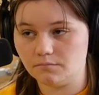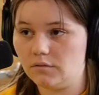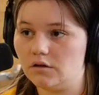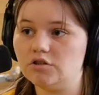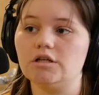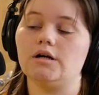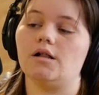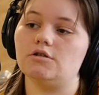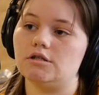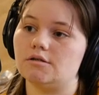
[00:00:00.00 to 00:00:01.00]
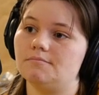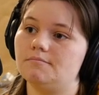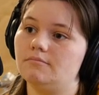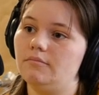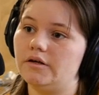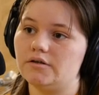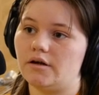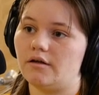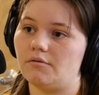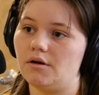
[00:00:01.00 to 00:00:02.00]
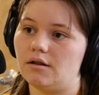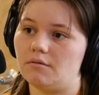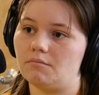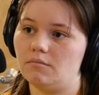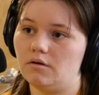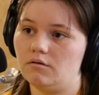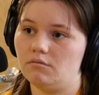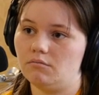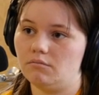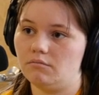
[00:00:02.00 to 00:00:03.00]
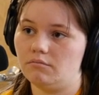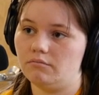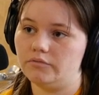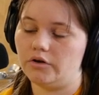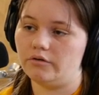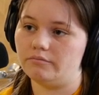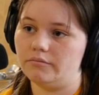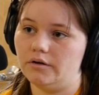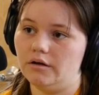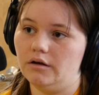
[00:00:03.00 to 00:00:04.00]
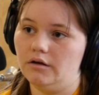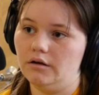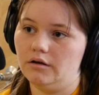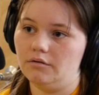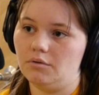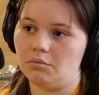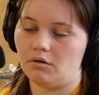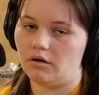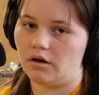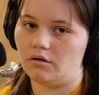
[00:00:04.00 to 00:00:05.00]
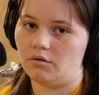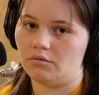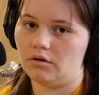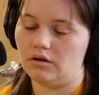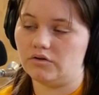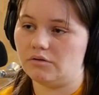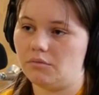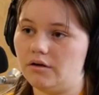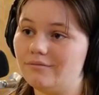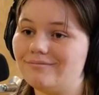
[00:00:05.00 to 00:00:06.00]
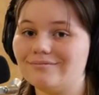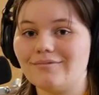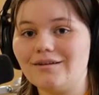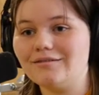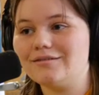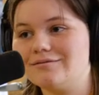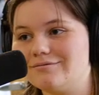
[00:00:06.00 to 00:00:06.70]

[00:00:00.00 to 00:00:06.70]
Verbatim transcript: the genealogies because I like reading them. So, people are like, I don't want to read this, and I'm like, oh.